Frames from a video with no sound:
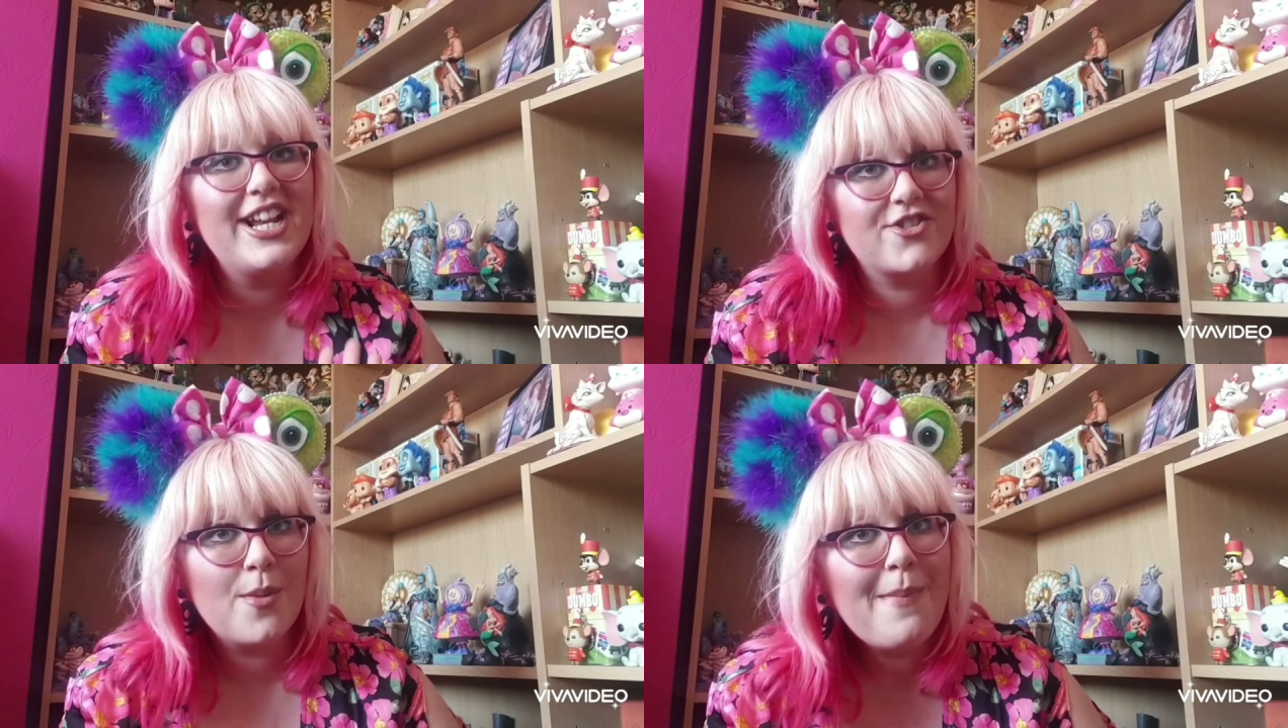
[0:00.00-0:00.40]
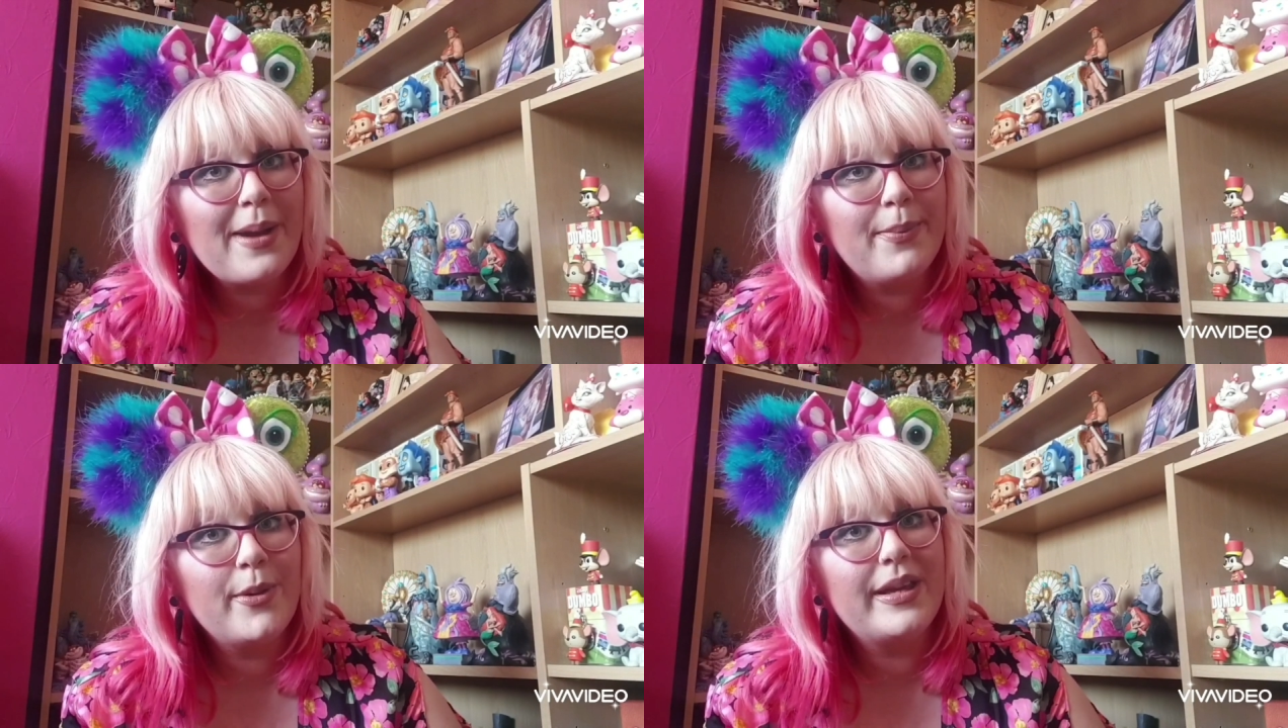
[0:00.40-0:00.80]
It's from
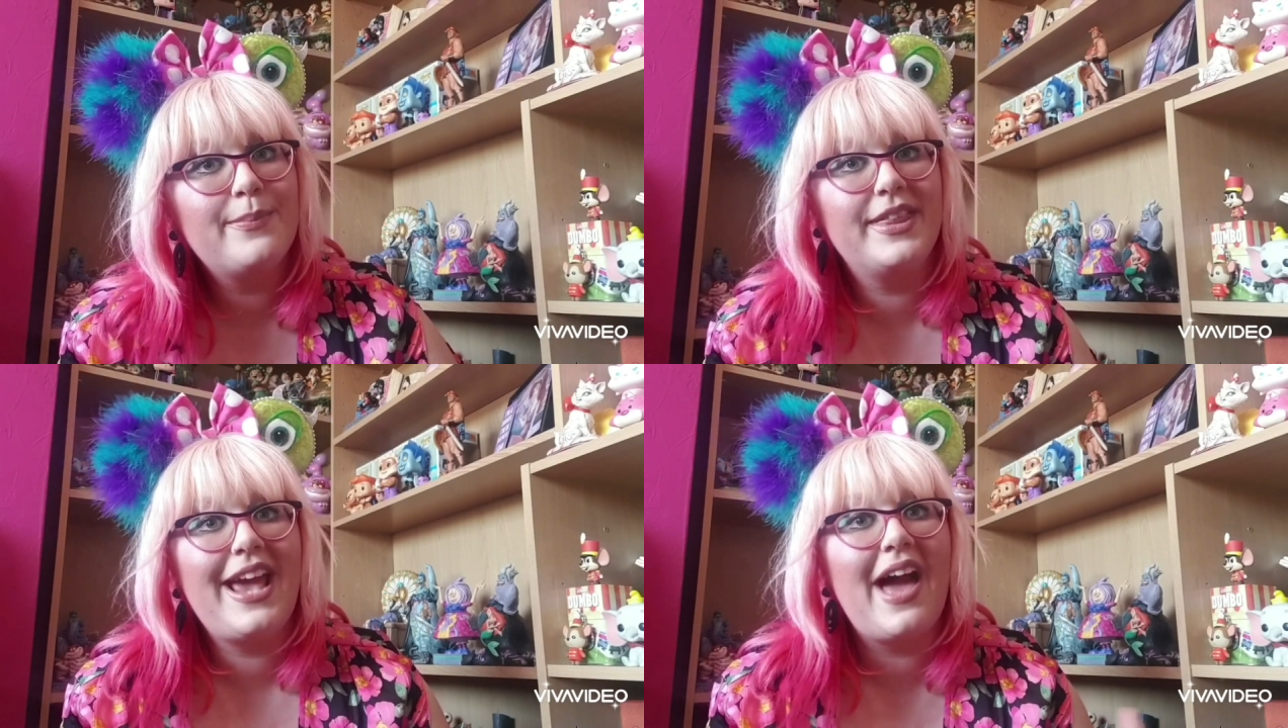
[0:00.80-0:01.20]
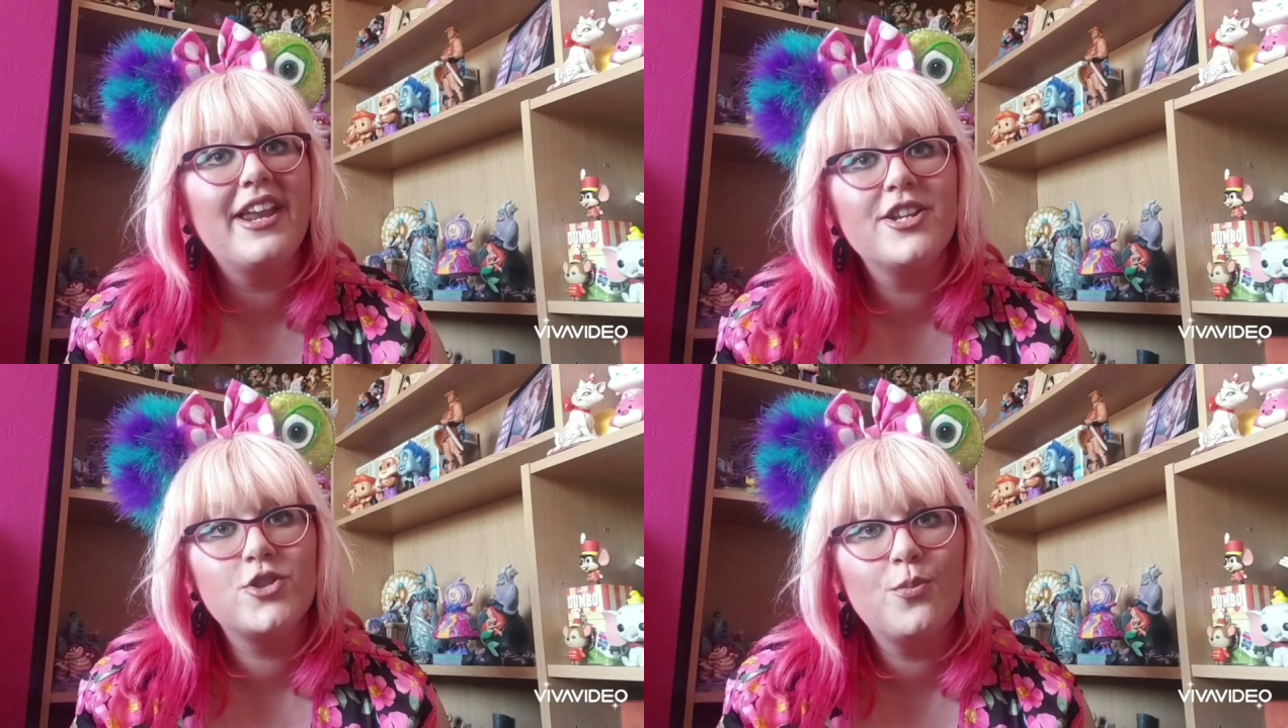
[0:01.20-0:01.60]
Mad Beauty, but they
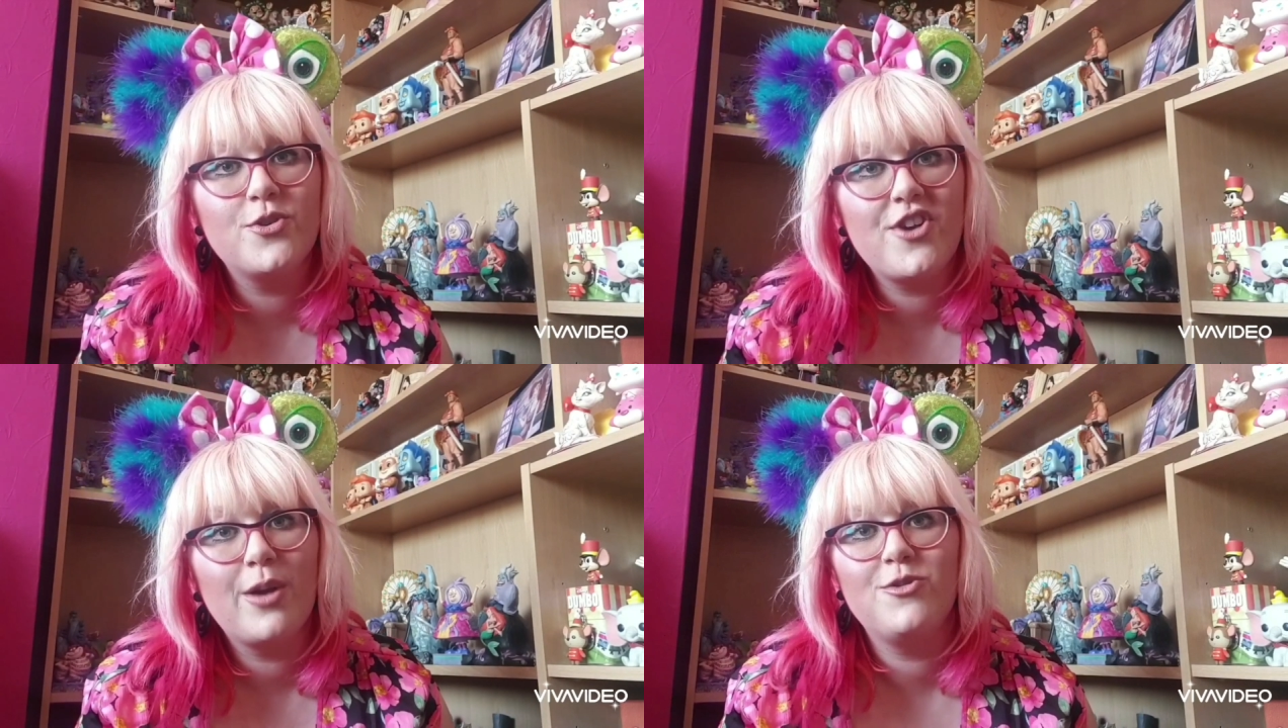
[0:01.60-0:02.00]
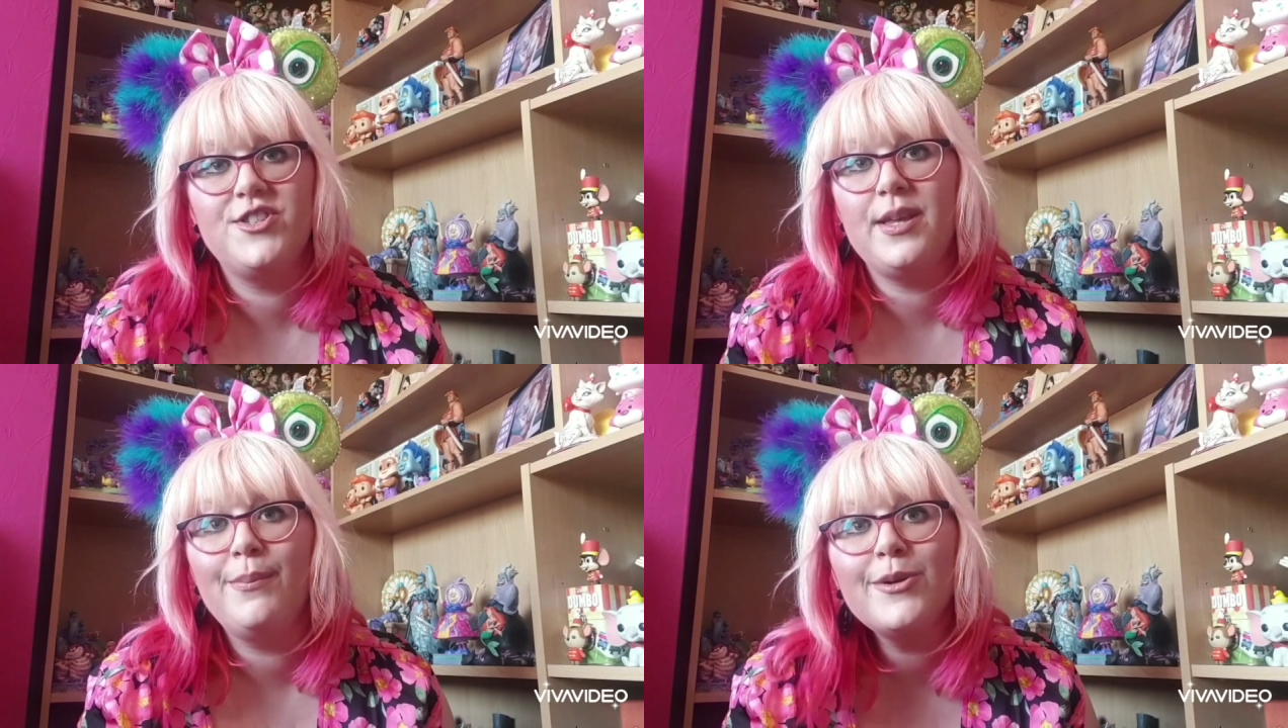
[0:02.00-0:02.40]
had it in Superdrug,
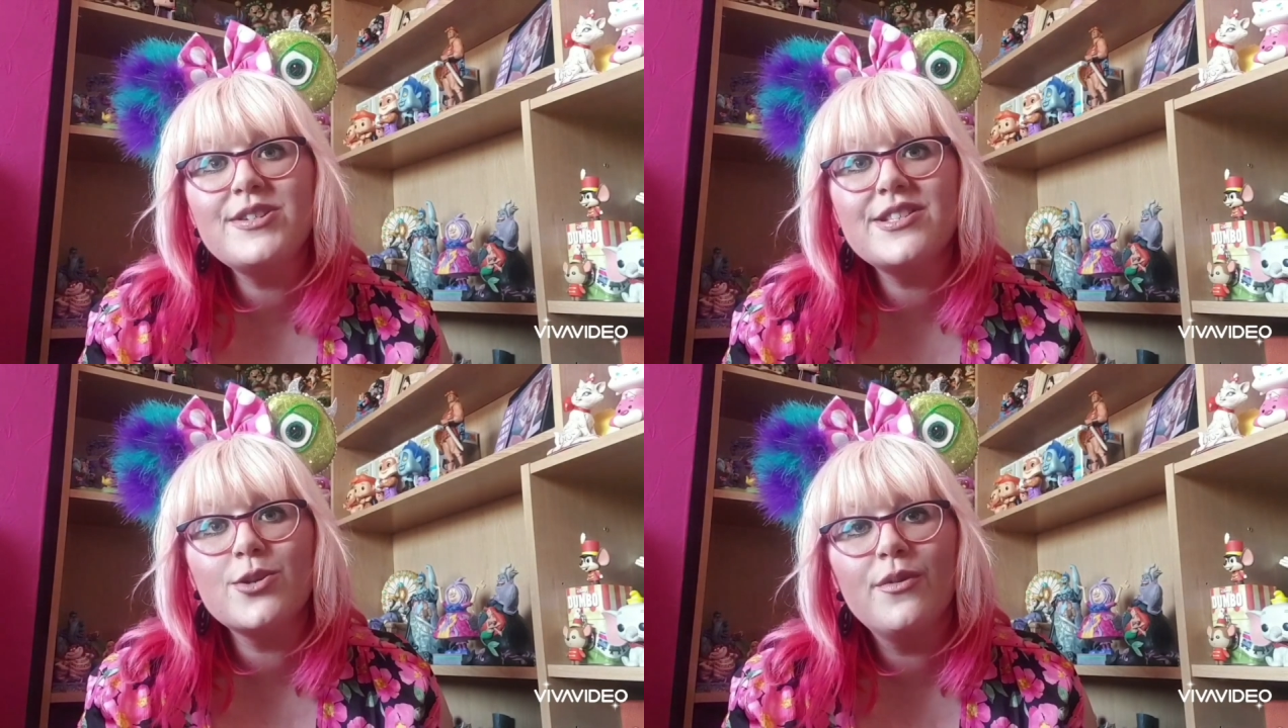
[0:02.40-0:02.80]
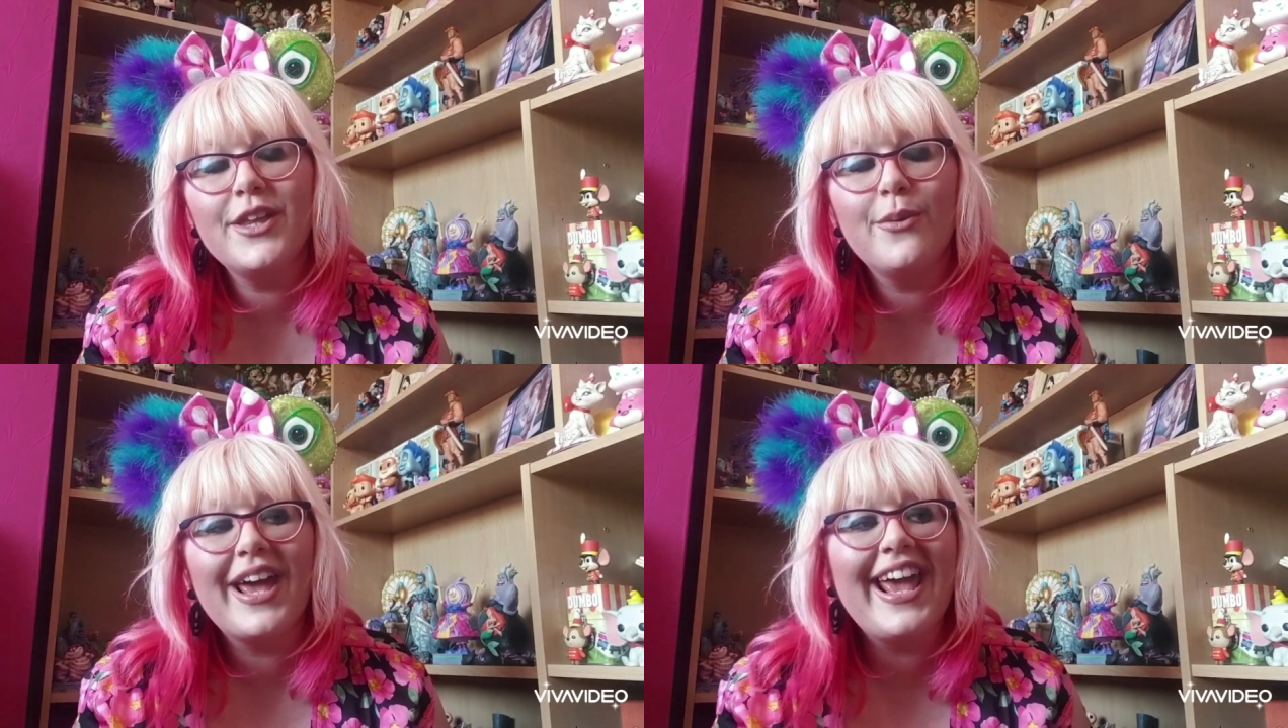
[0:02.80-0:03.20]
which is a beauty store
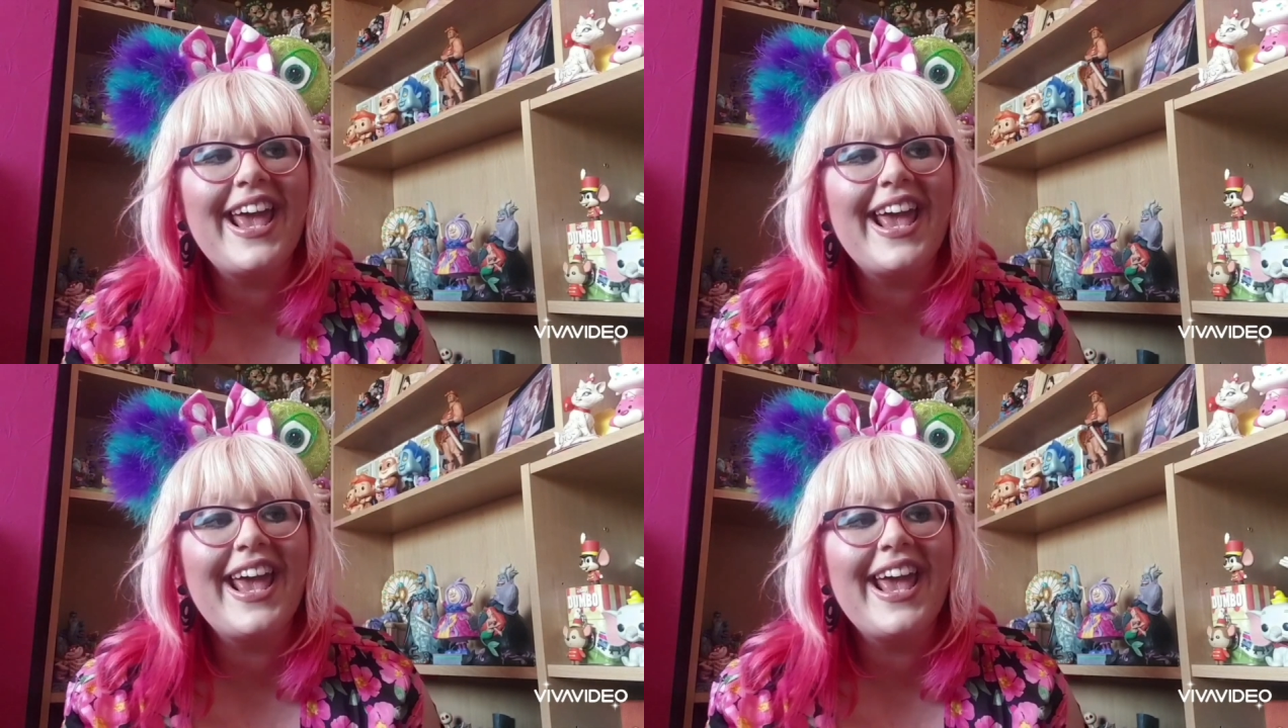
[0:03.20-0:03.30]
in the UK.